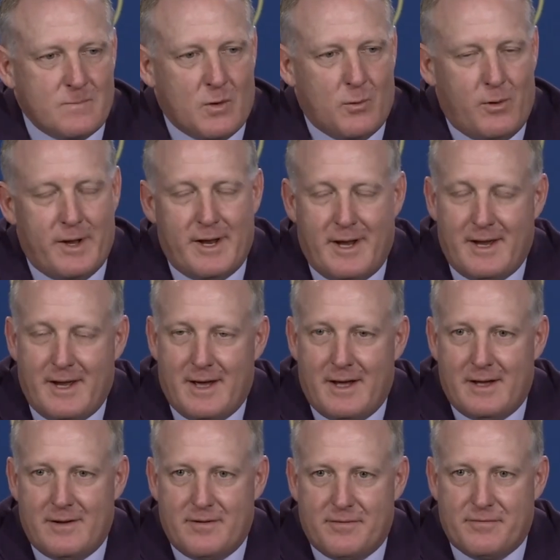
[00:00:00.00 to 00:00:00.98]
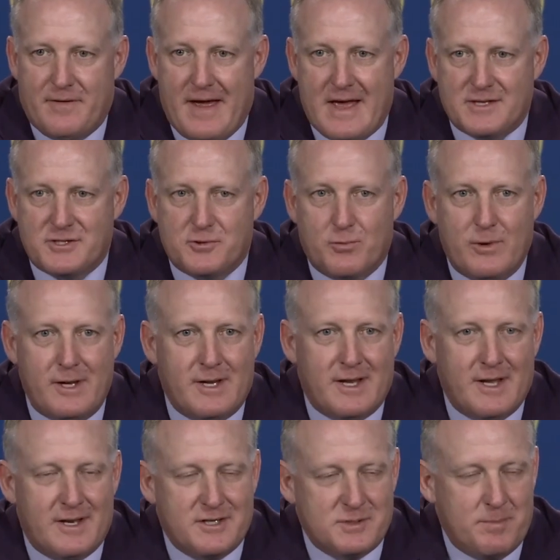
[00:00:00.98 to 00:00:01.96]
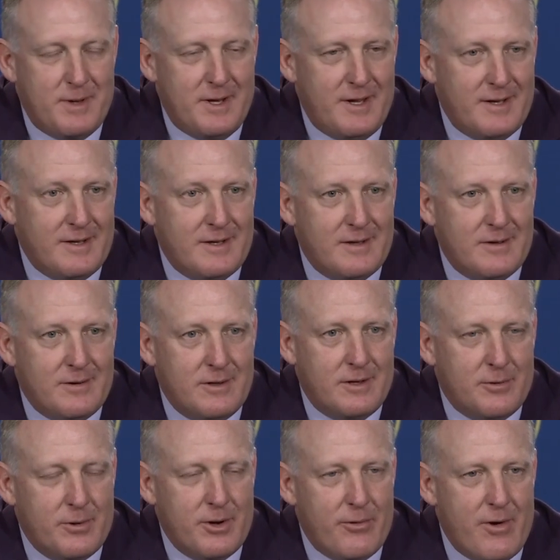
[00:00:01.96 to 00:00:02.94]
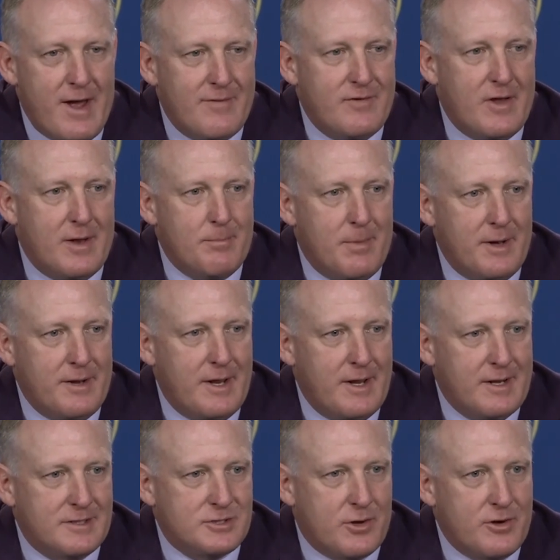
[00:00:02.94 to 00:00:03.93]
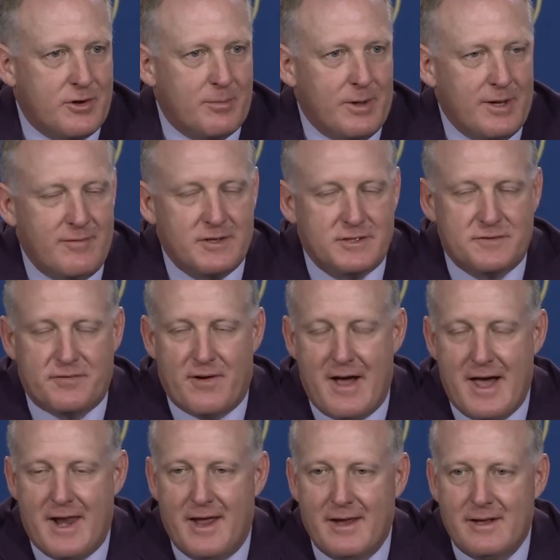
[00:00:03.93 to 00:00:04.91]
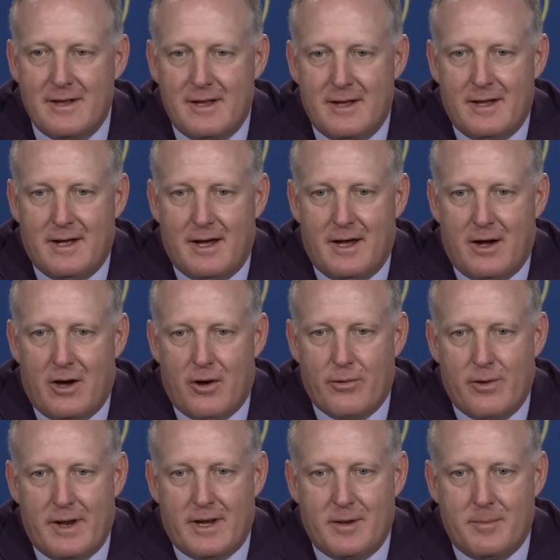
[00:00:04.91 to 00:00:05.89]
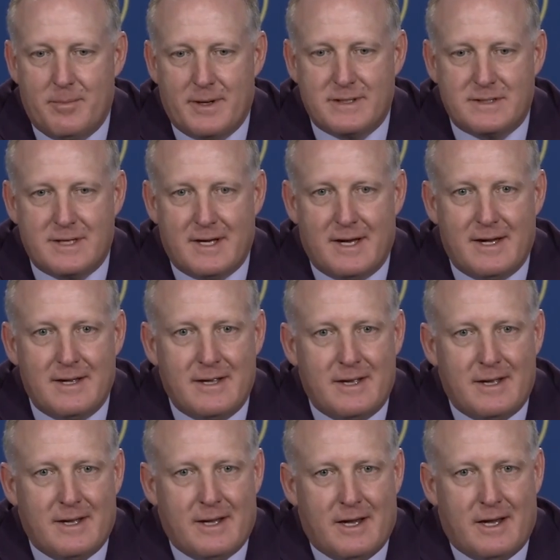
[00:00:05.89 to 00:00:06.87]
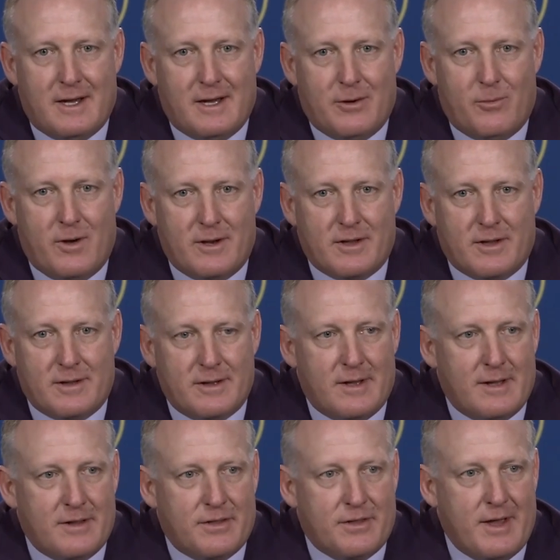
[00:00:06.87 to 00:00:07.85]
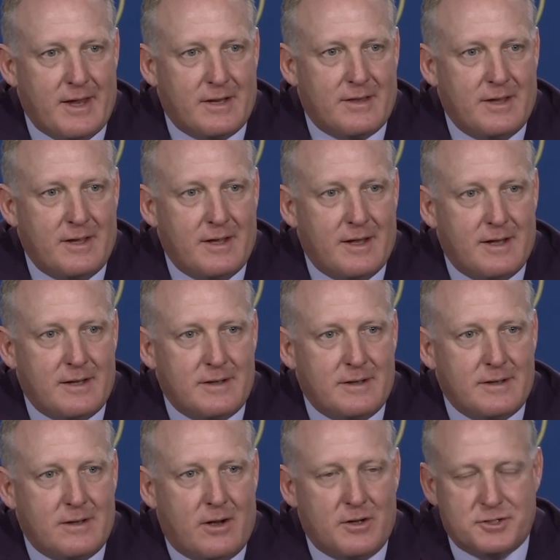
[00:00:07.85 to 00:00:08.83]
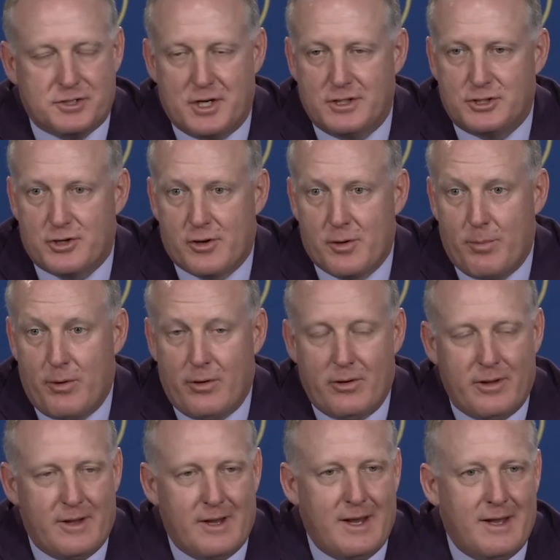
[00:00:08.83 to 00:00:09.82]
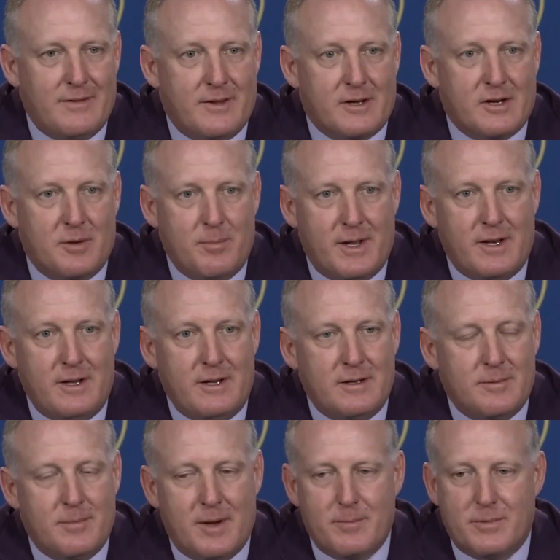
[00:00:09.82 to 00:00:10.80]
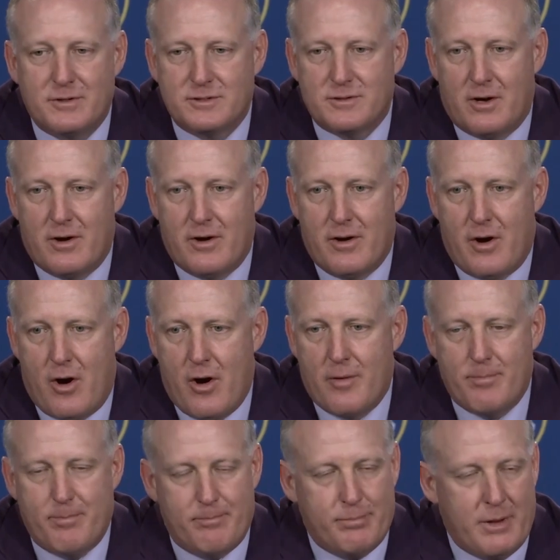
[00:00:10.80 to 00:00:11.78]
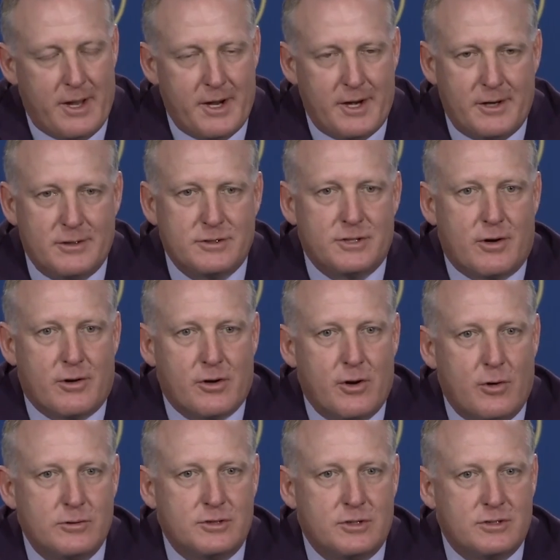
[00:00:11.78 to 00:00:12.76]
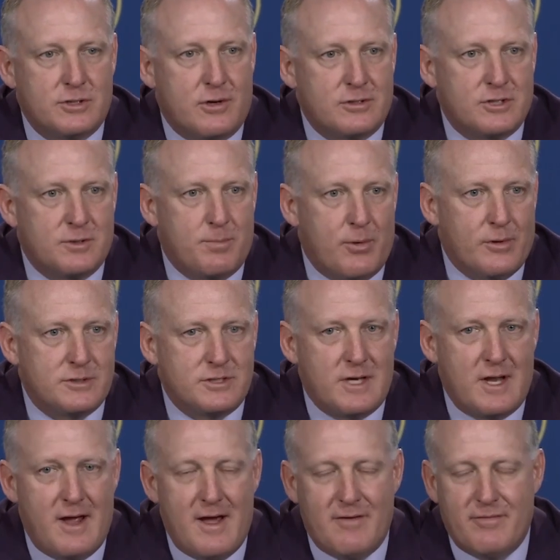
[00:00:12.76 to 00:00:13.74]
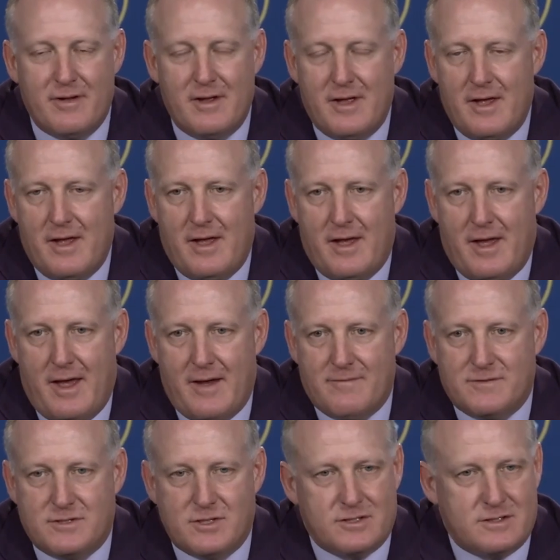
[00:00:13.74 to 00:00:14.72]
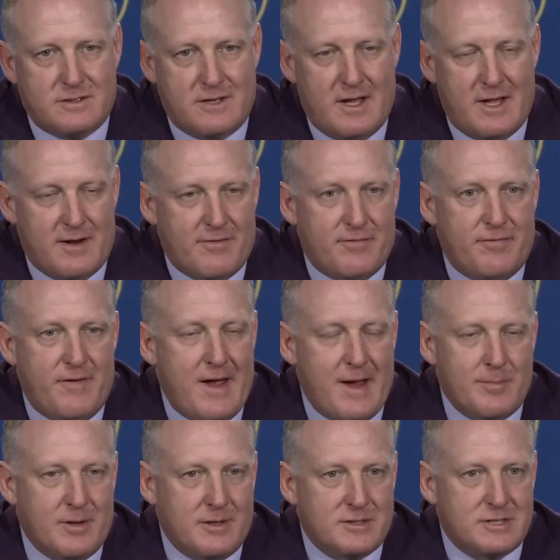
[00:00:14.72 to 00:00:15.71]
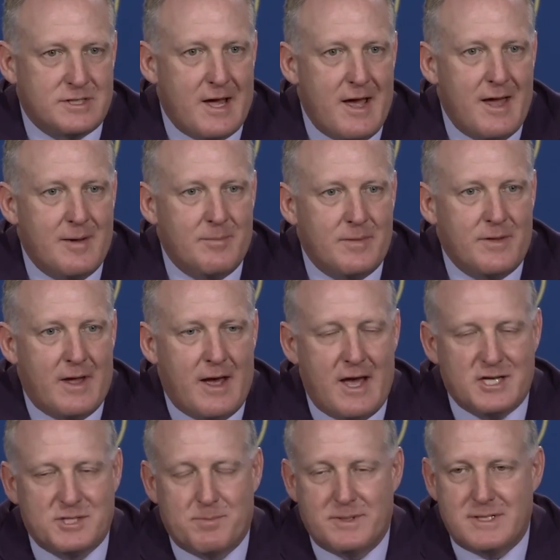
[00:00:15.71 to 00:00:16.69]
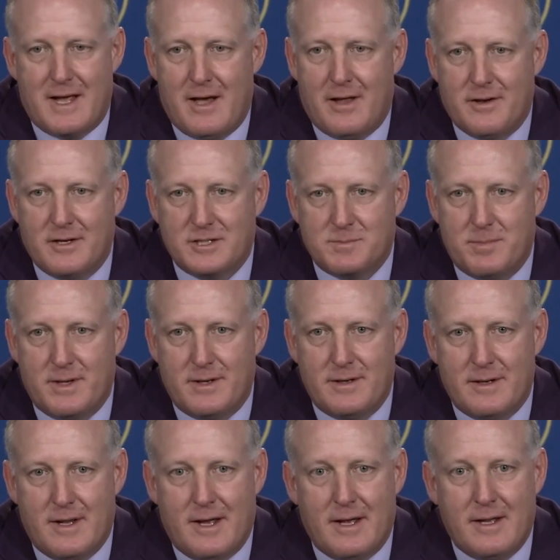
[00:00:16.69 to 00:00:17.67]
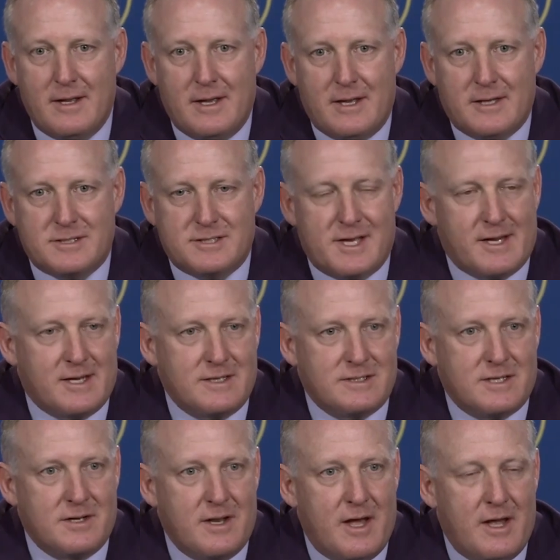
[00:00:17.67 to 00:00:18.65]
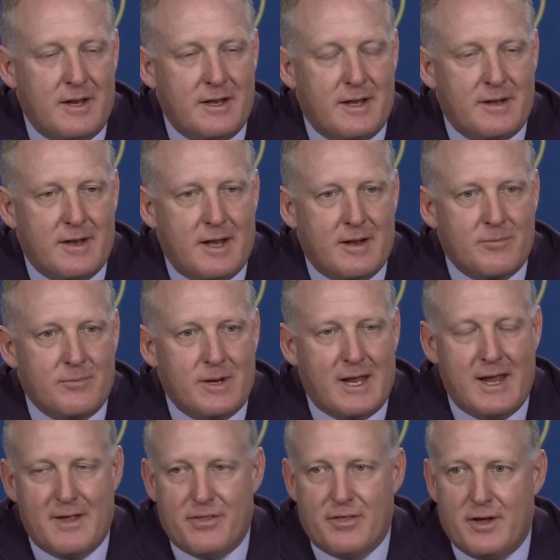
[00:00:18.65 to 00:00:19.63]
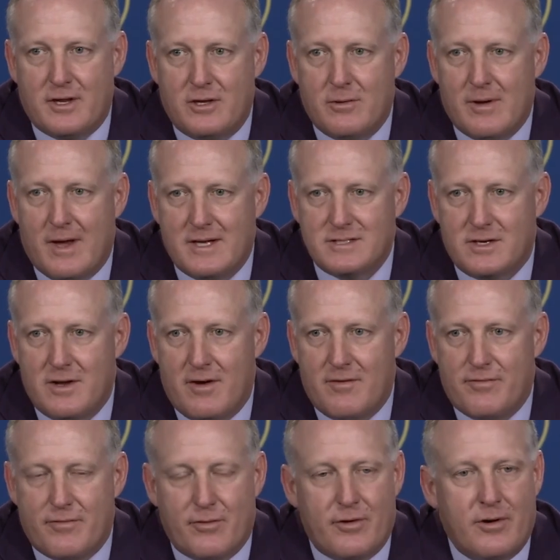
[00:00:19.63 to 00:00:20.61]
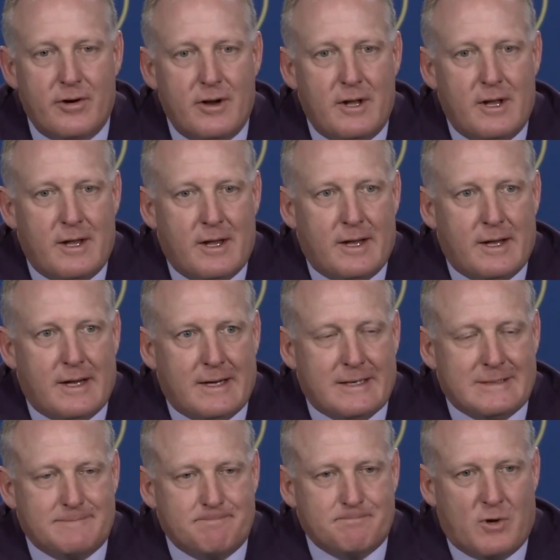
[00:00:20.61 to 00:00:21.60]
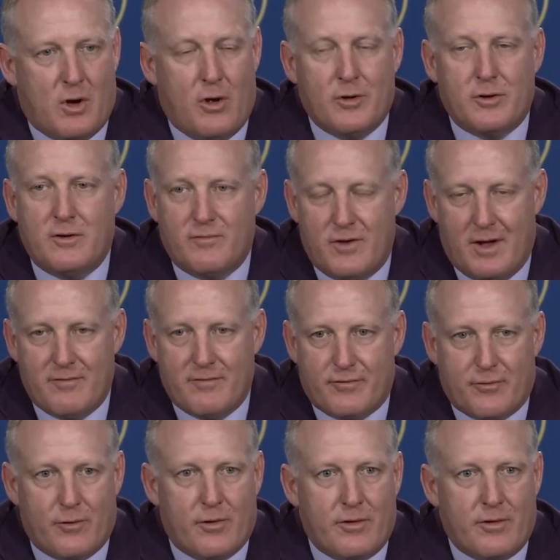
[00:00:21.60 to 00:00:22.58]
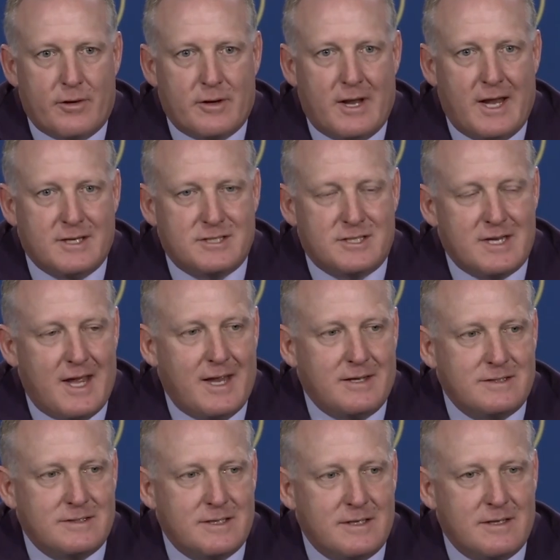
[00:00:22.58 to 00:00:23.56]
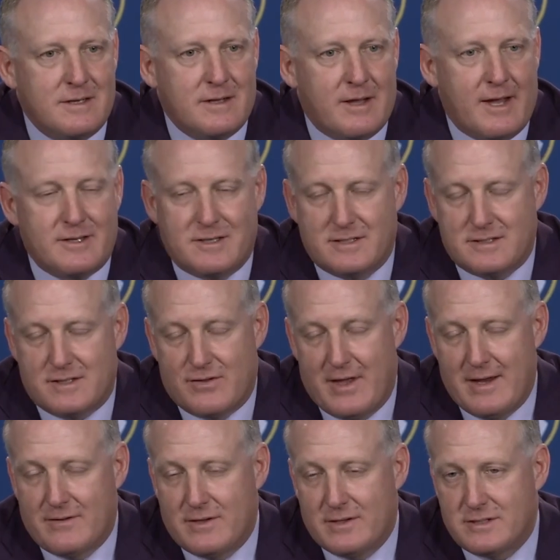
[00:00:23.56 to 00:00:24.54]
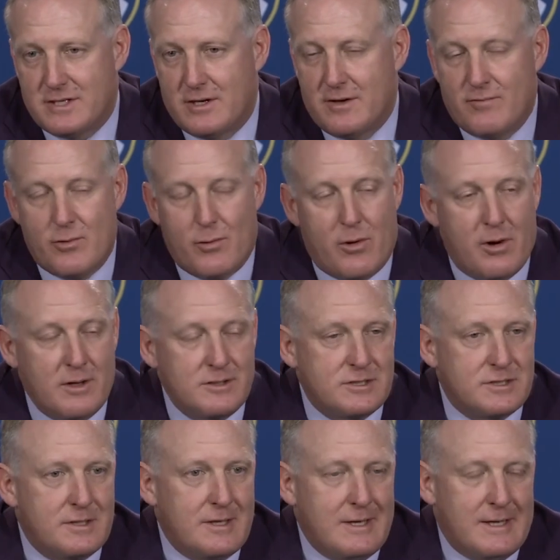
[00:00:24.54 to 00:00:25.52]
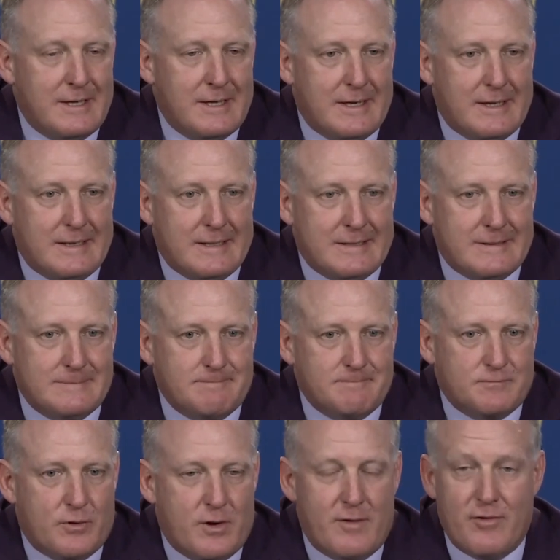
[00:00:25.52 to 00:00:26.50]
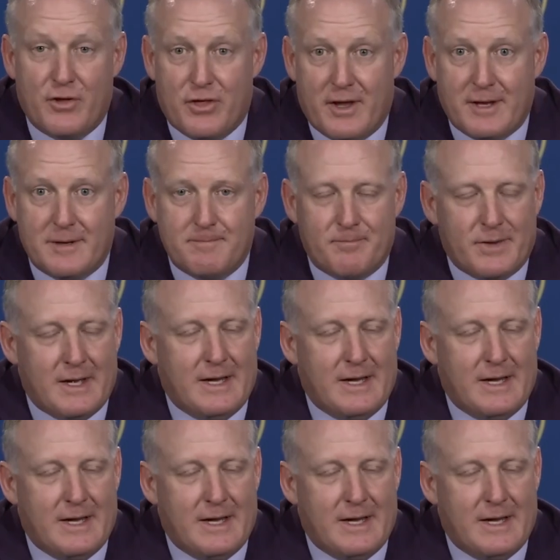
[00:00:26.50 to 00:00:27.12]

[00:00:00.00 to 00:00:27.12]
What a fast week it has been. We arrived on Monday, and it's hard to believe it's Friday already. But I want to thank the All-State Sugar Bowl and the committee members. Our players, our coaches, our support staff have just had a fabulous time, and the hospitality has been second to none. And we can't thank you guys enough for all you've done for K-State. And like to thank the city of New Orleans for everything.